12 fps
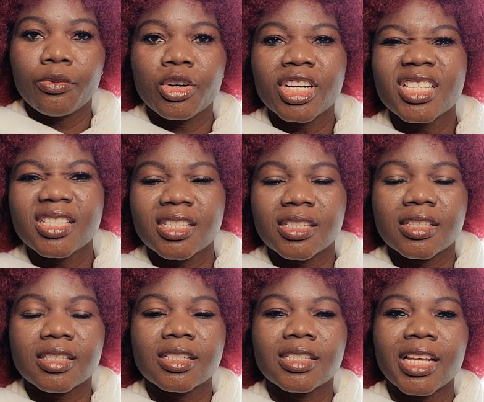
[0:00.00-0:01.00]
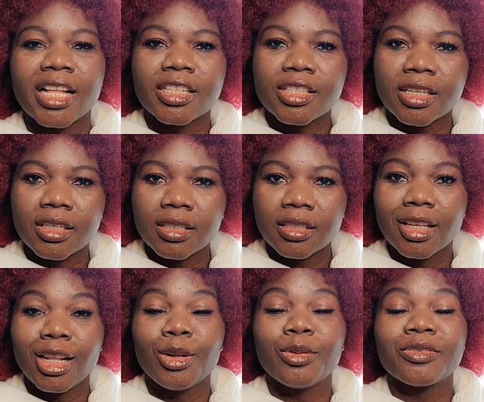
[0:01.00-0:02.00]
For instance, Delta,
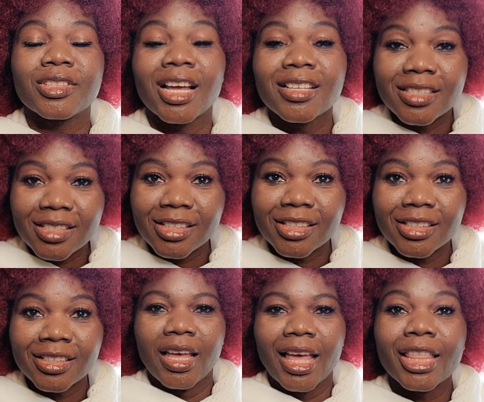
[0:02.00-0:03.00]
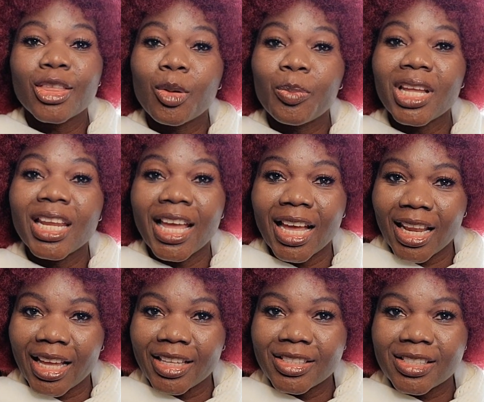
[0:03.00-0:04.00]
Lufthansa, Ethiopian
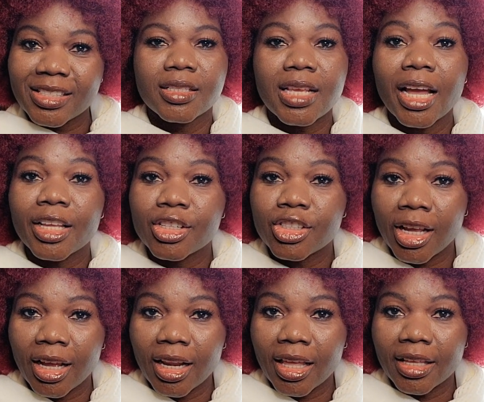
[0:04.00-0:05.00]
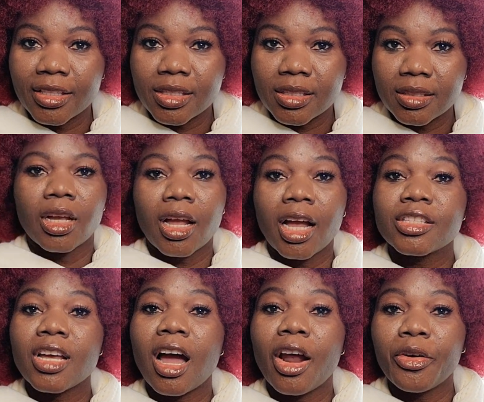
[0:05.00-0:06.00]
Airlines, Turkish Airlines,
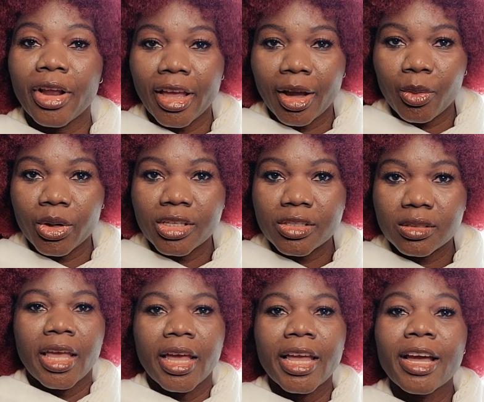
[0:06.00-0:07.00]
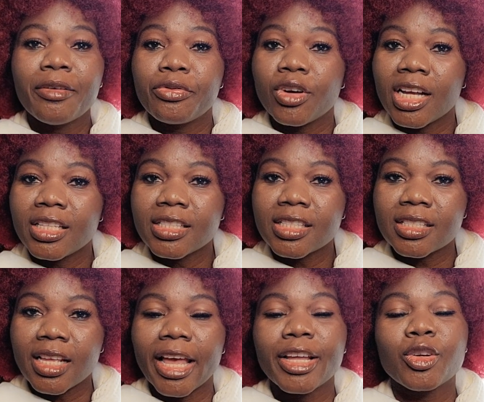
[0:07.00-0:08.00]
Qatar Airways, Air France,
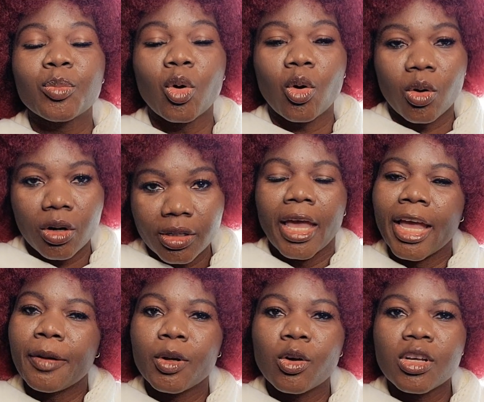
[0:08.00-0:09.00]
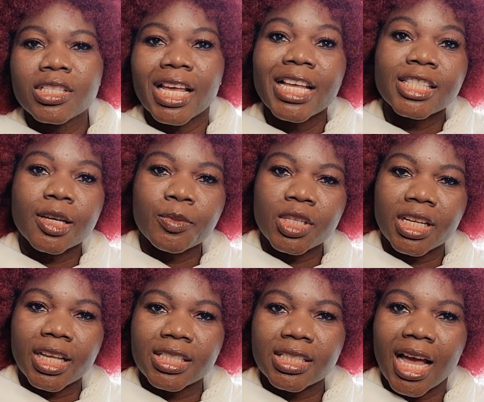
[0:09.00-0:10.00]
and more. And because ASAP
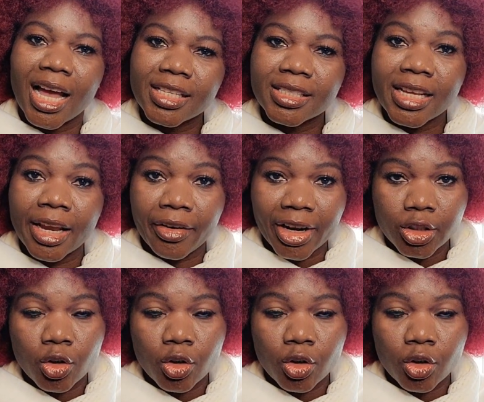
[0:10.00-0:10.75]
Tickets has direct